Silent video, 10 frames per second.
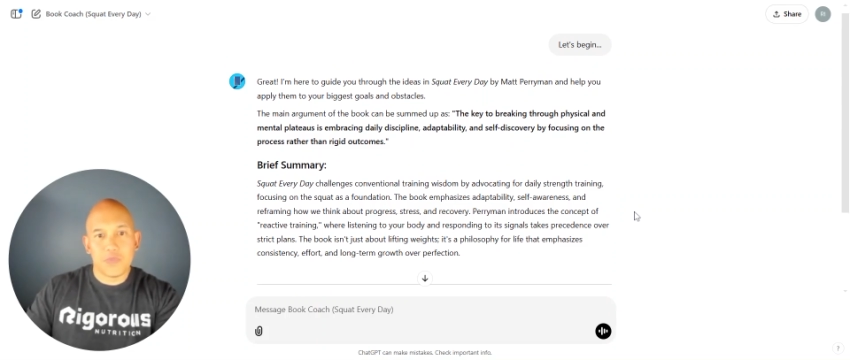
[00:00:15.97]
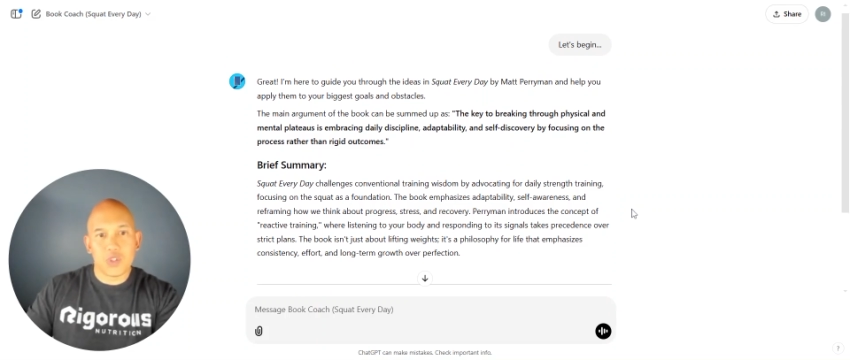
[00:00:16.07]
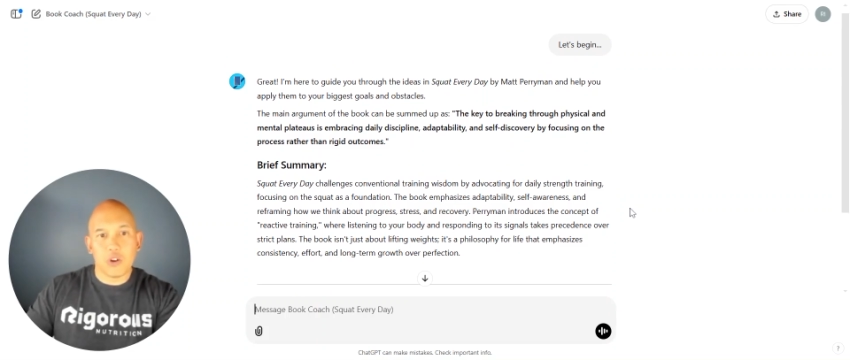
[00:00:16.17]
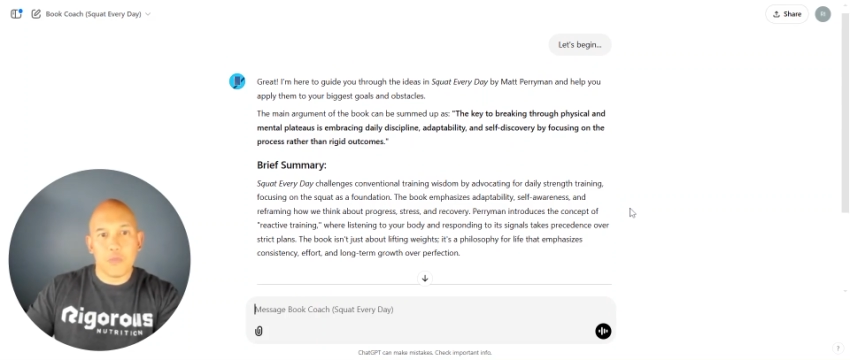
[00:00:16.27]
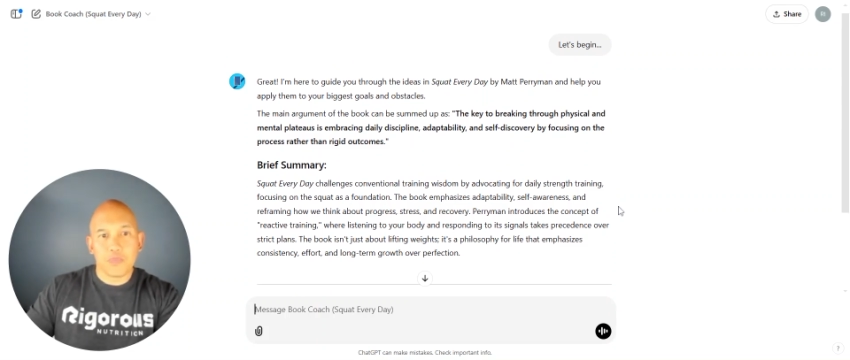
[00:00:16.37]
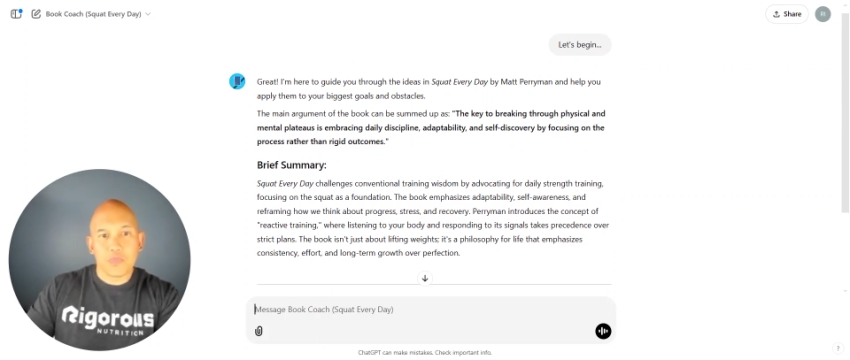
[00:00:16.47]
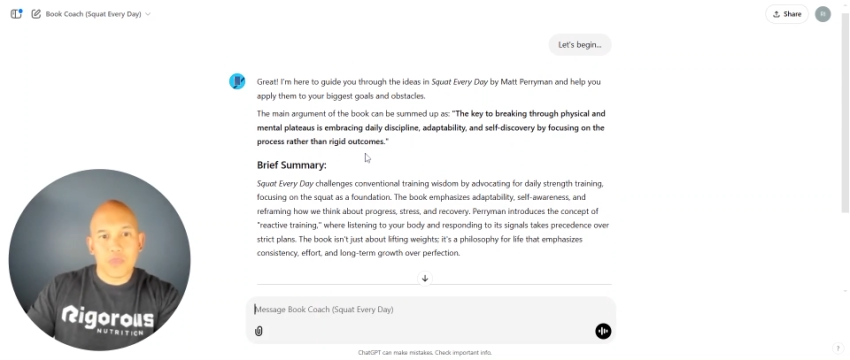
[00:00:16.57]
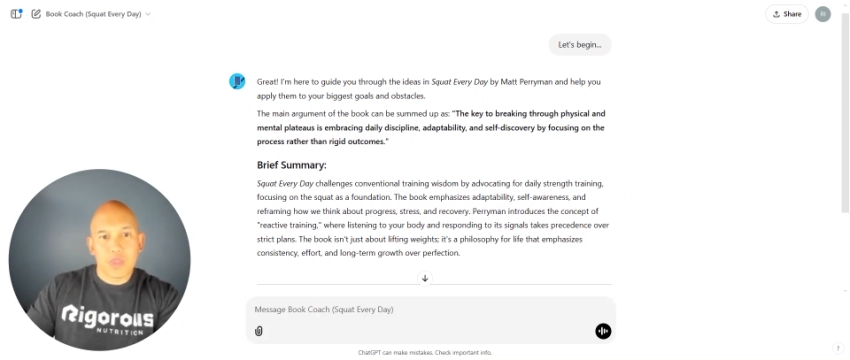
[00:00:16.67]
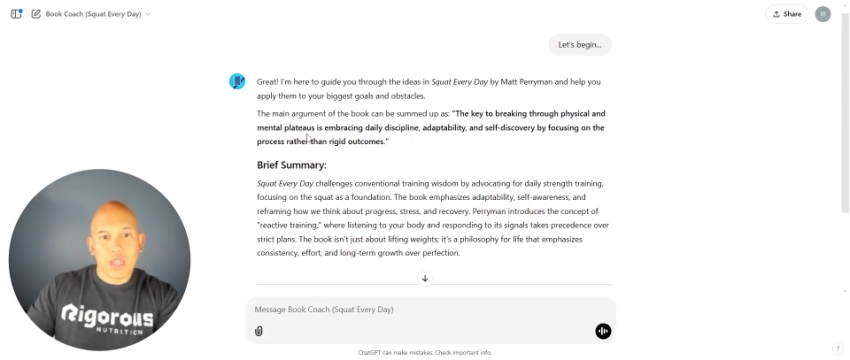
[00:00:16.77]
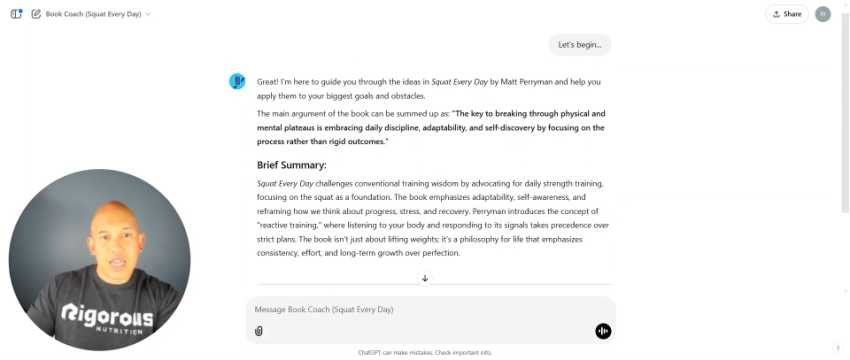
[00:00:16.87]
So,
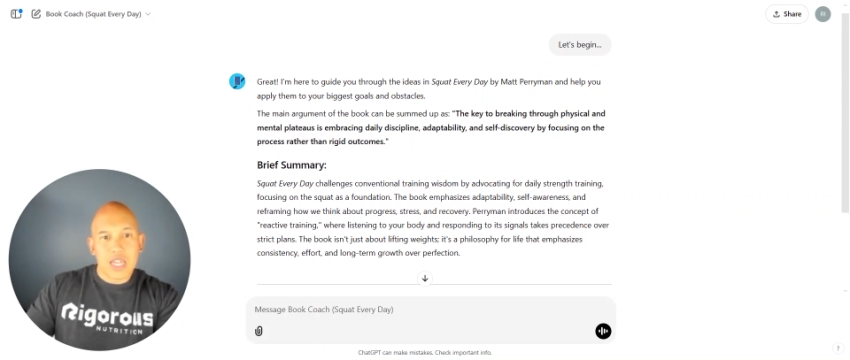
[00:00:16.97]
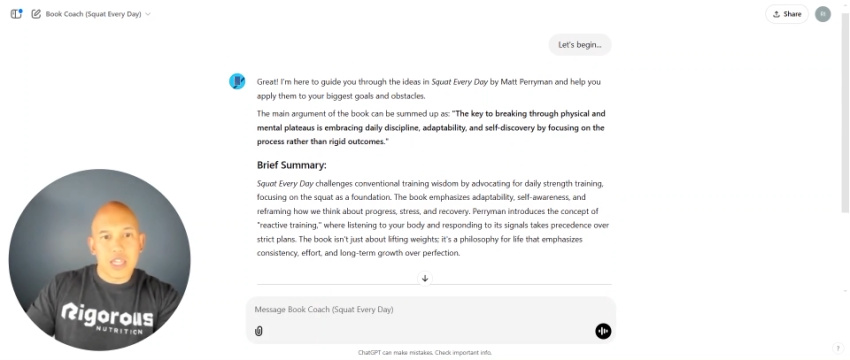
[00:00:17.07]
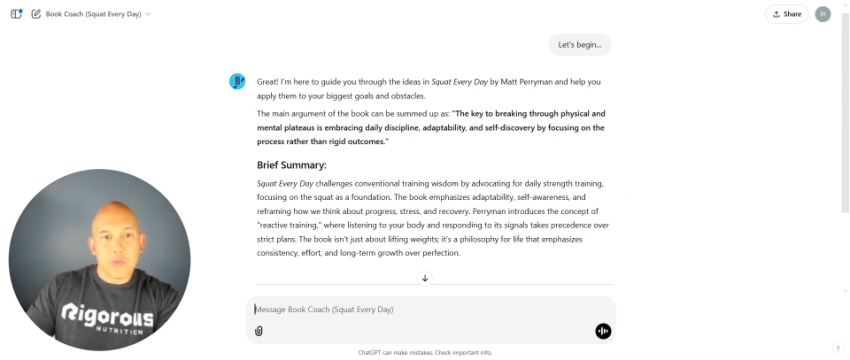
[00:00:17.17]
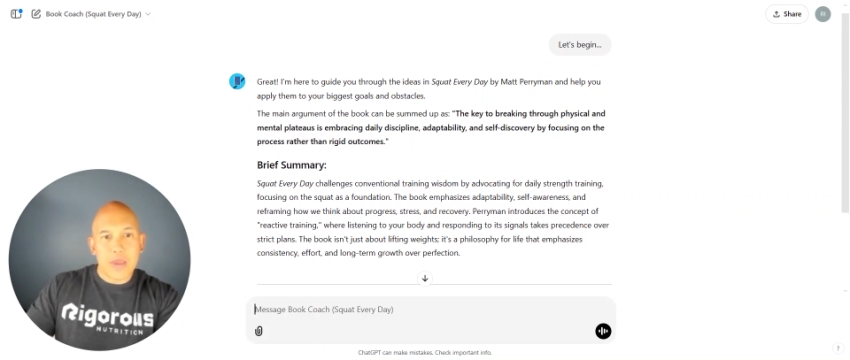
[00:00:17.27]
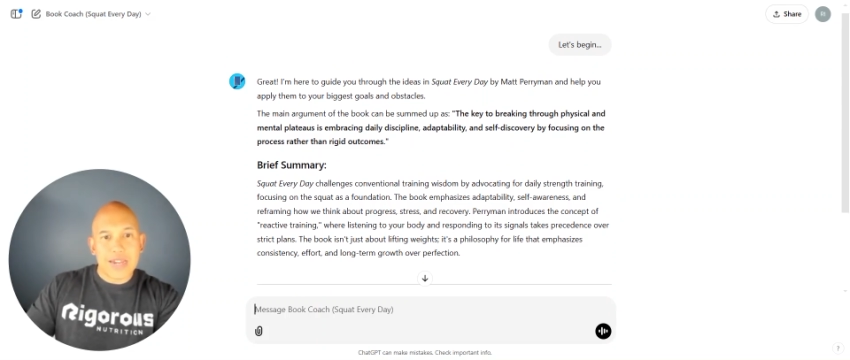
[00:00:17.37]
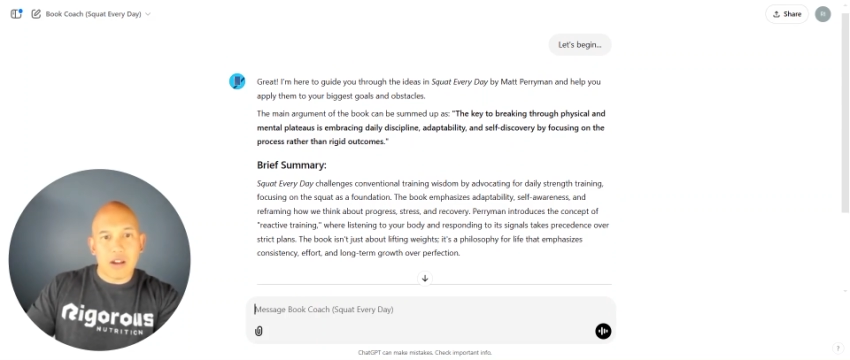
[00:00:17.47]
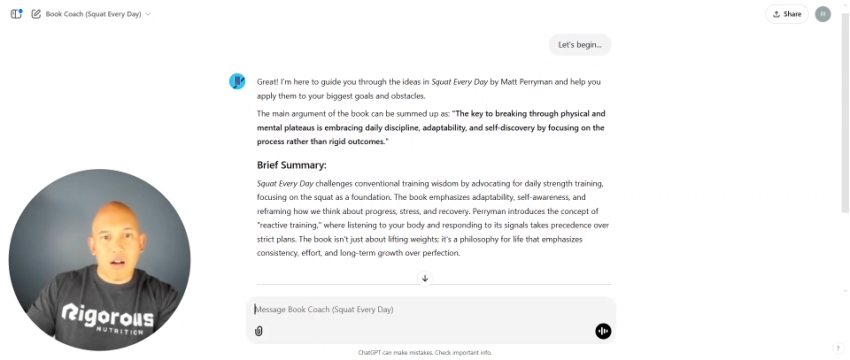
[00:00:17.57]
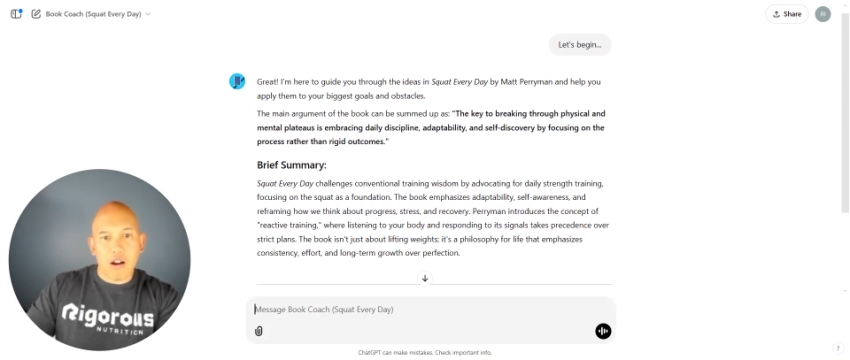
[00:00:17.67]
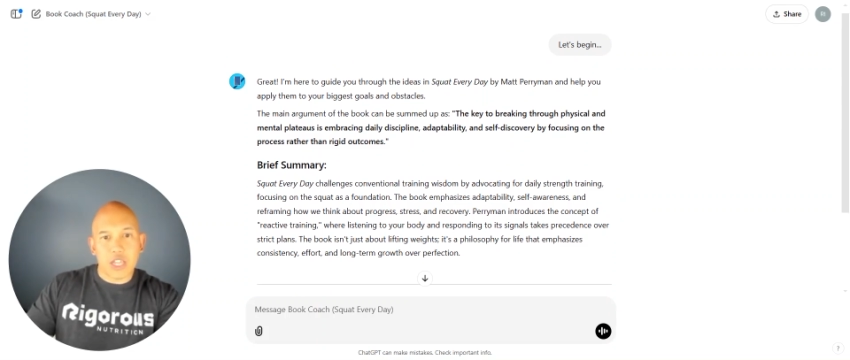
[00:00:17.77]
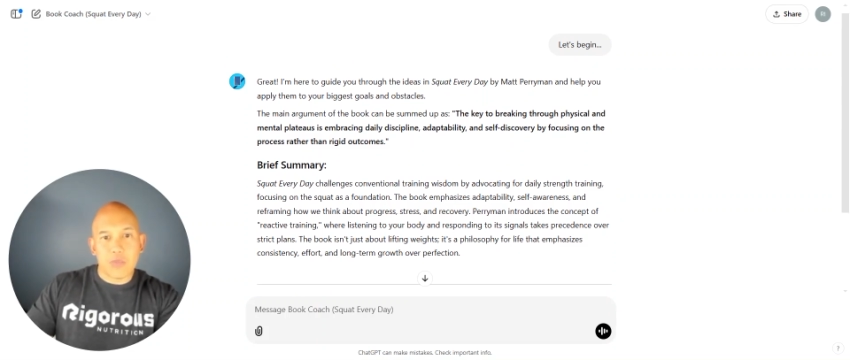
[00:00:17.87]
the
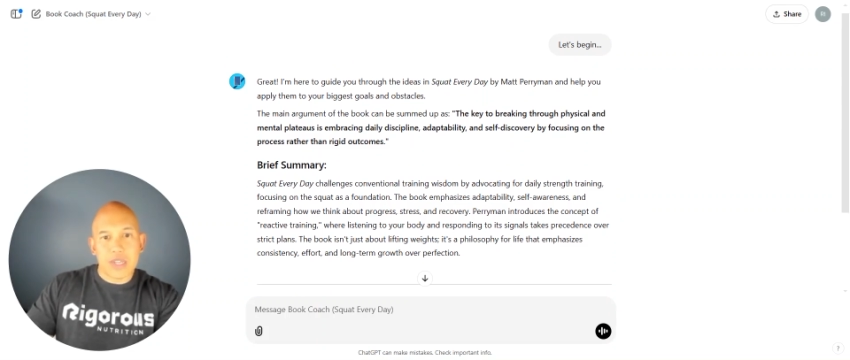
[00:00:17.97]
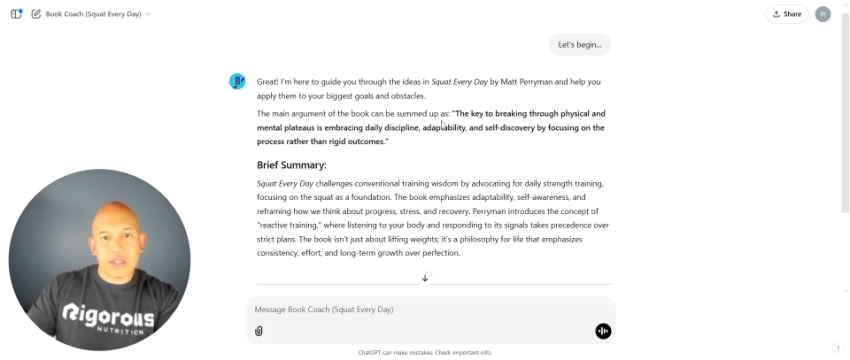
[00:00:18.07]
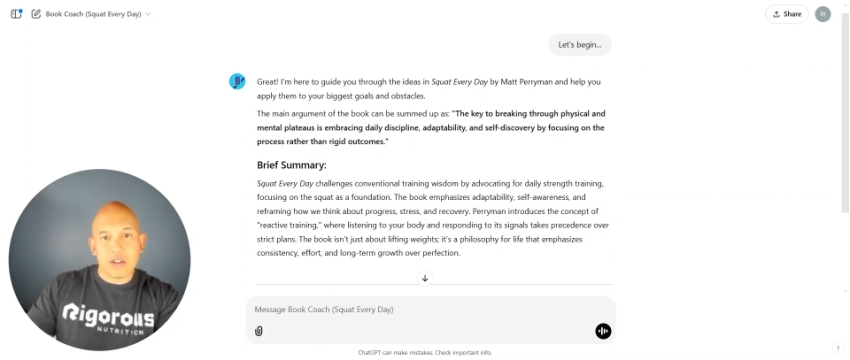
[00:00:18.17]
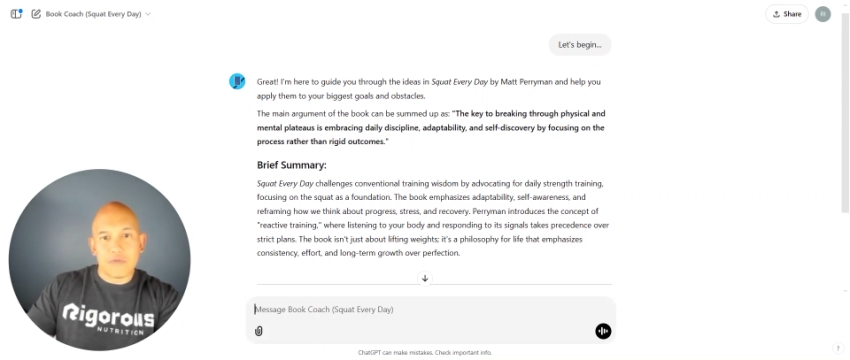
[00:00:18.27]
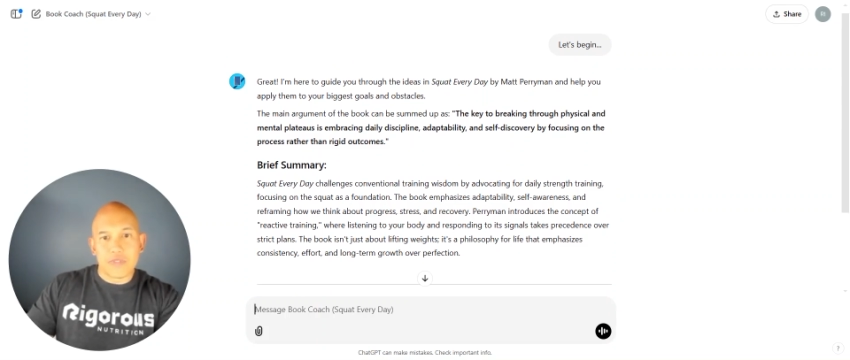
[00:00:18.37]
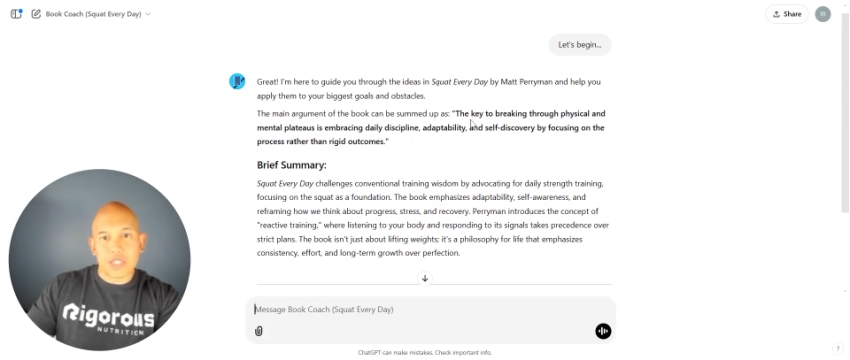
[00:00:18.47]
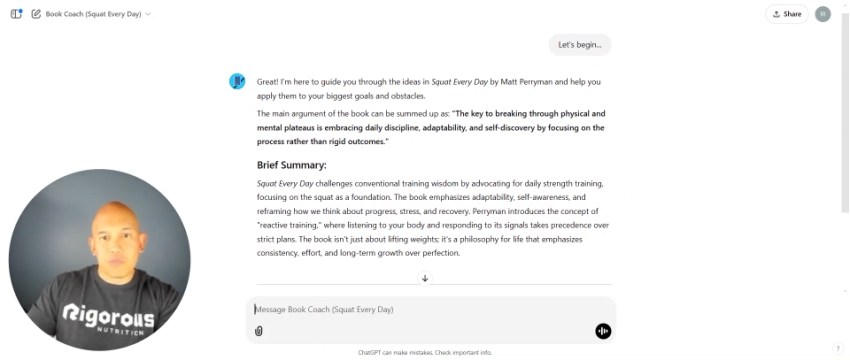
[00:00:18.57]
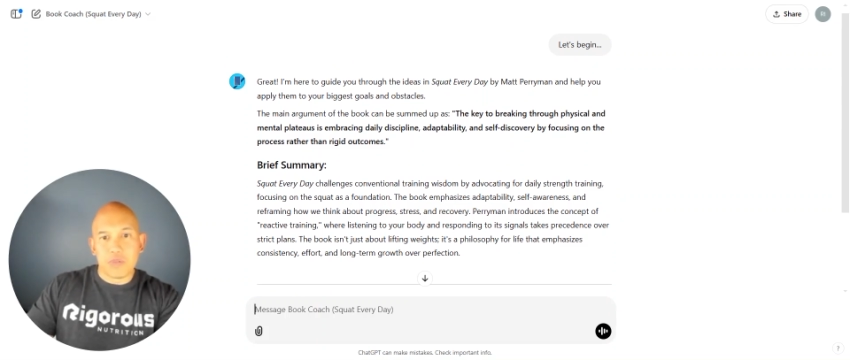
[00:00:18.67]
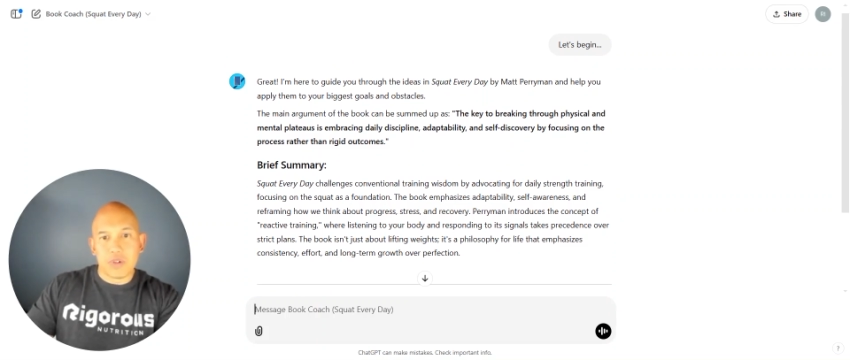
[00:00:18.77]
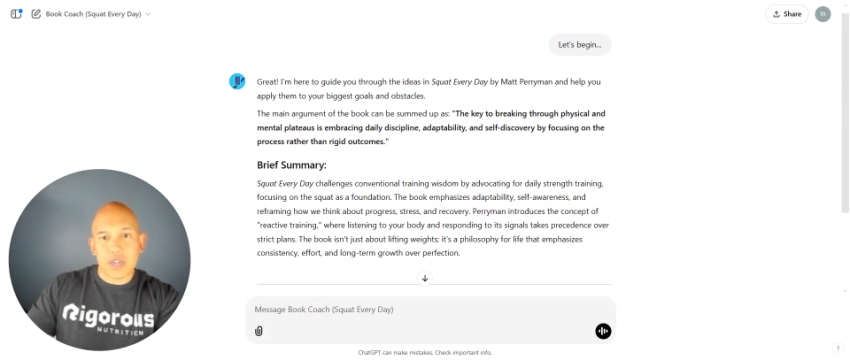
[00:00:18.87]
main argument of this
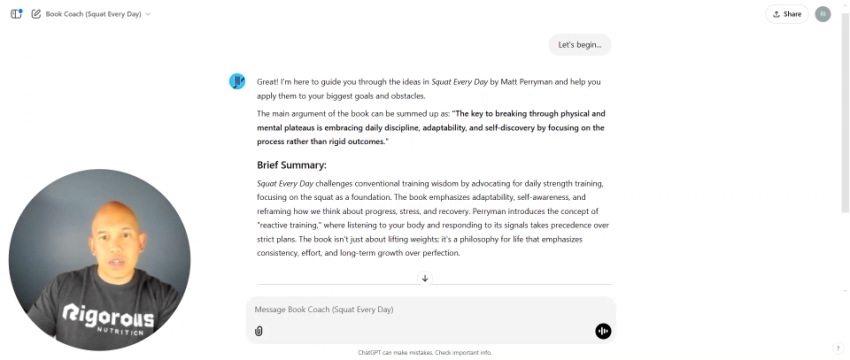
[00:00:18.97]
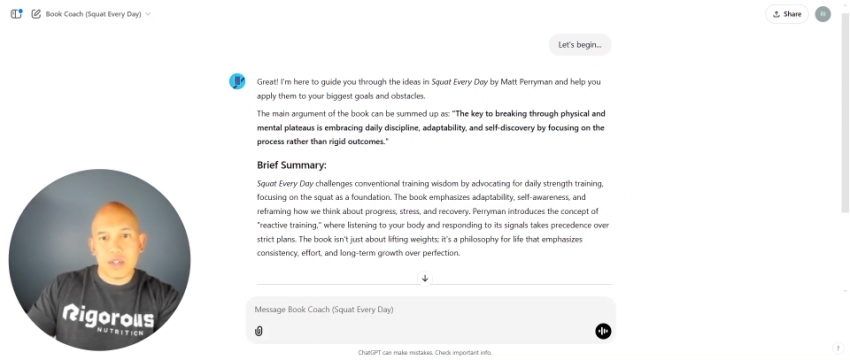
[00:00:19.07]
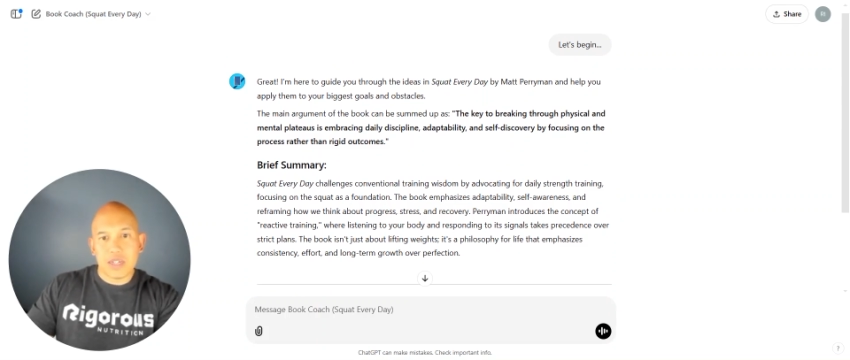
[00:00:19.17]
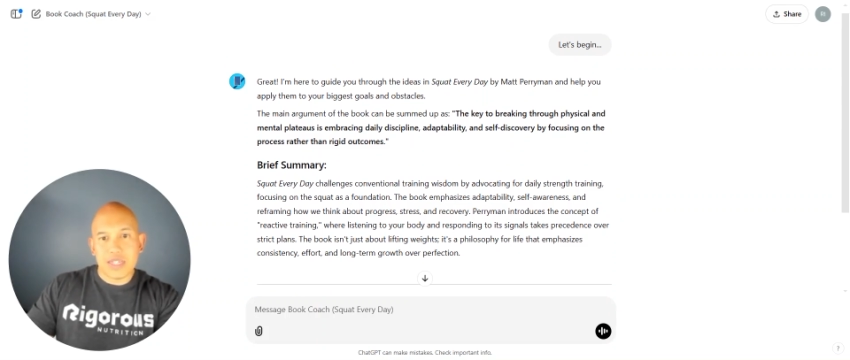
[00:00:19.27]
book